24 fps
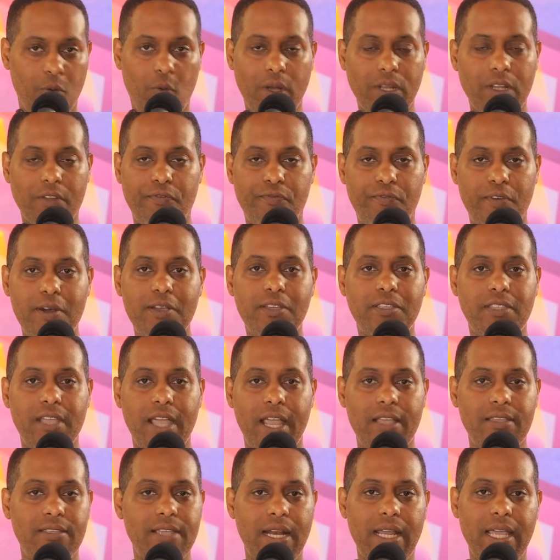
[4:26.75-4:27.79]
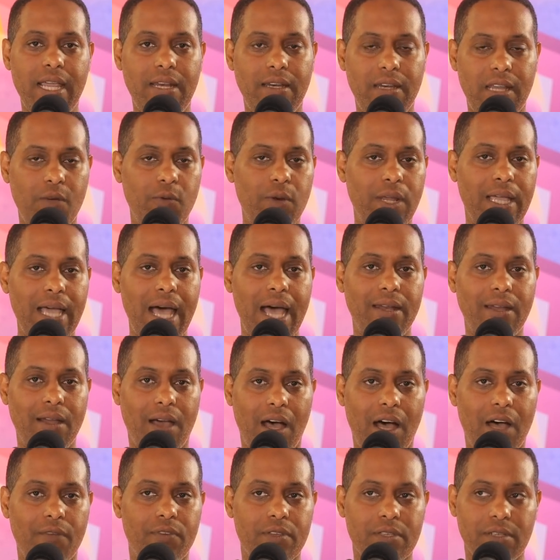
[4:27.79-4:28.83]
And one of the first things that he did when he got
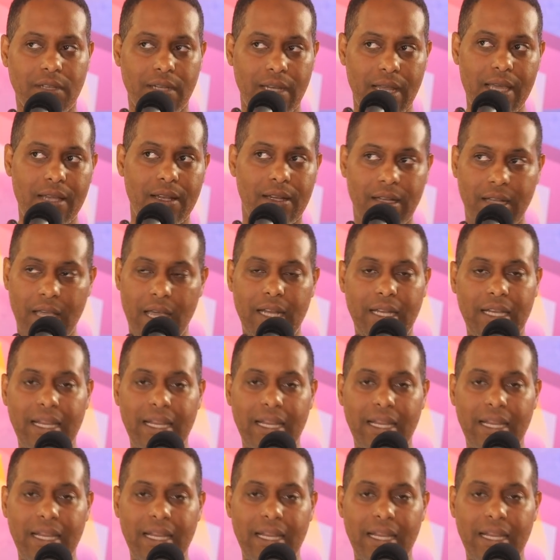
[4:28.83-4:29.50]
into office, let,